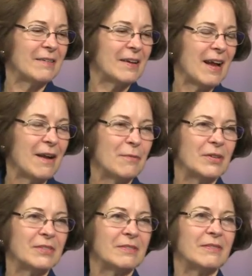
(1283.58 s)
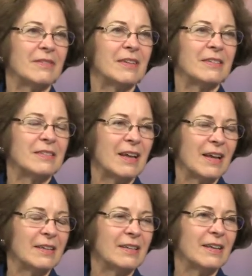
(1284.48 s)
I was
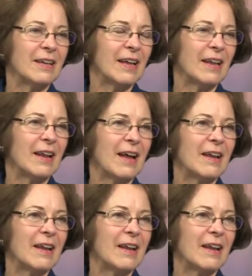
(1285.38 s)
stunned, and I